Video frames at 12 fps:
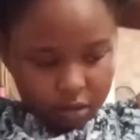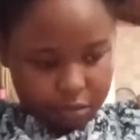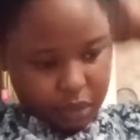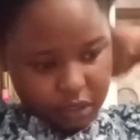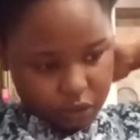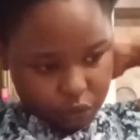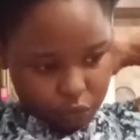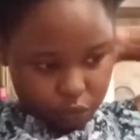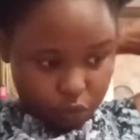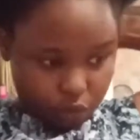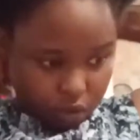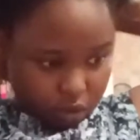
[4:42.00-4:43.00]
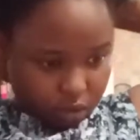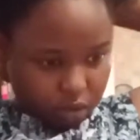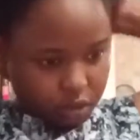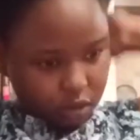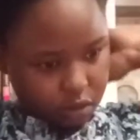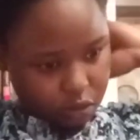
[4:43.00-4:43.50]
but not
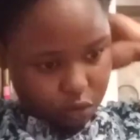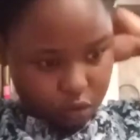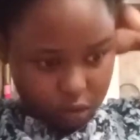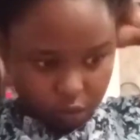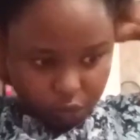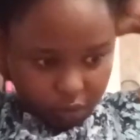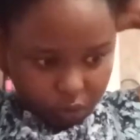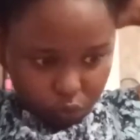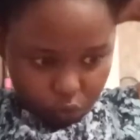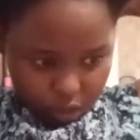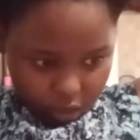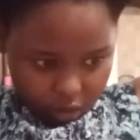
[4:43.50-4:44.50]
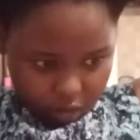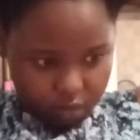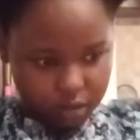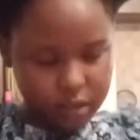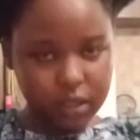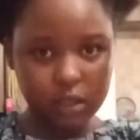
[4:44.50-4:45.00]
all the way to the
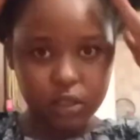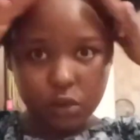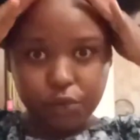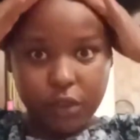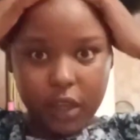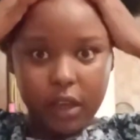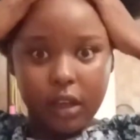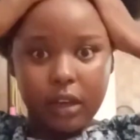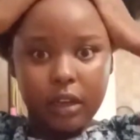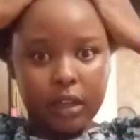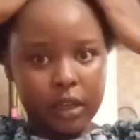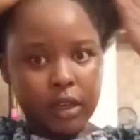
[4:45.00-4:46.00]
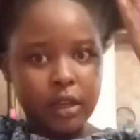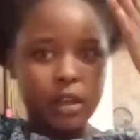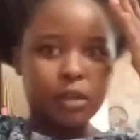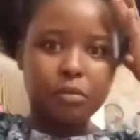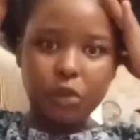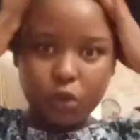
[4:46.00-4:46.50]
center of the head,
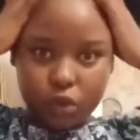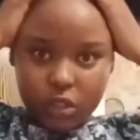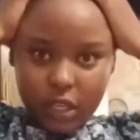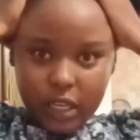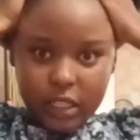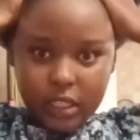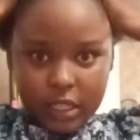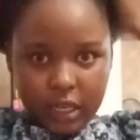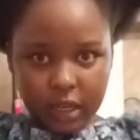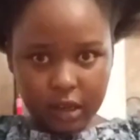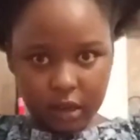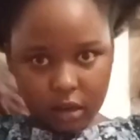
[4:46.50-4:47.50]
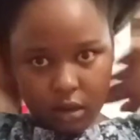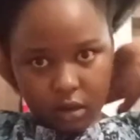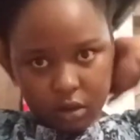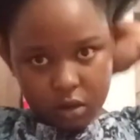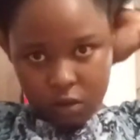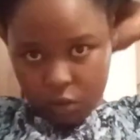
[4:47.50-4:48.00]
because I still
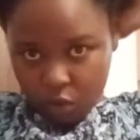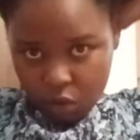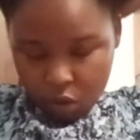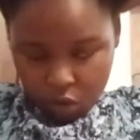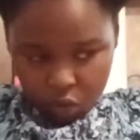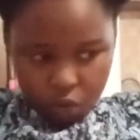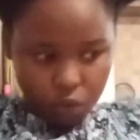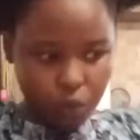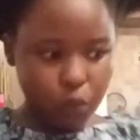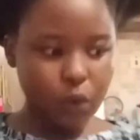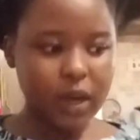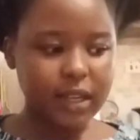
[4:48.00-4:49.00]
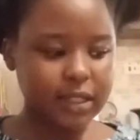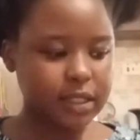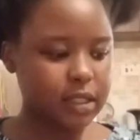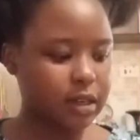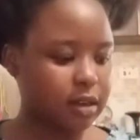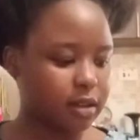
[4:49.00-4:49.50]
want
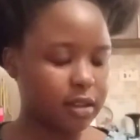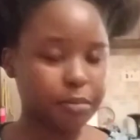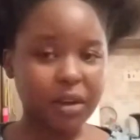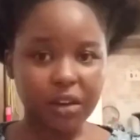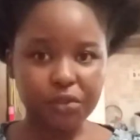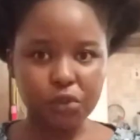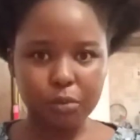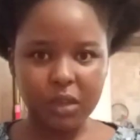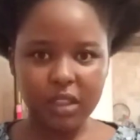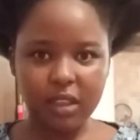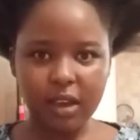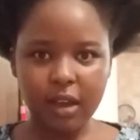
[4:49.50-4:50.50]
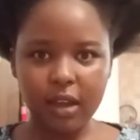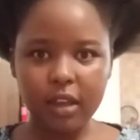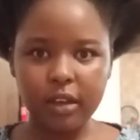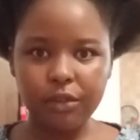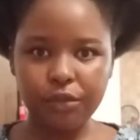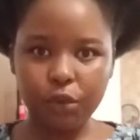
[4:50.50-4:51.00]
the puff to be there.
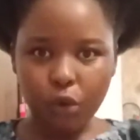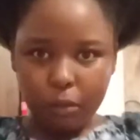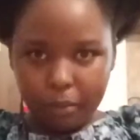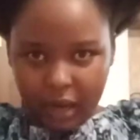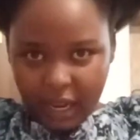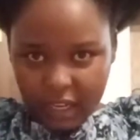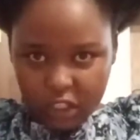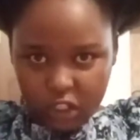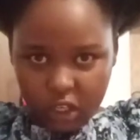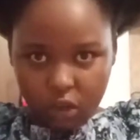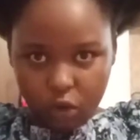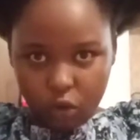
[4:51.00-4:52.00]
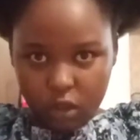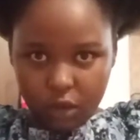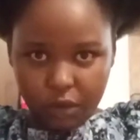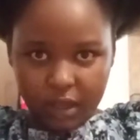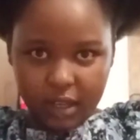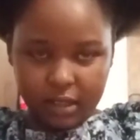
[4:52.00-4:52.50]
And if you apply gel all the
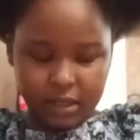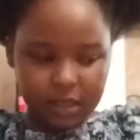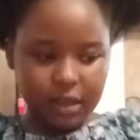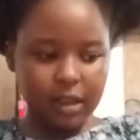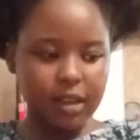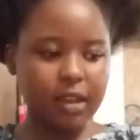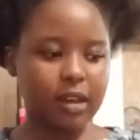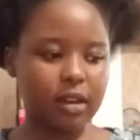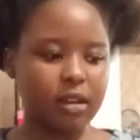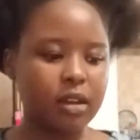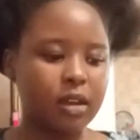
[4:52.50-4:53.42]
way until here,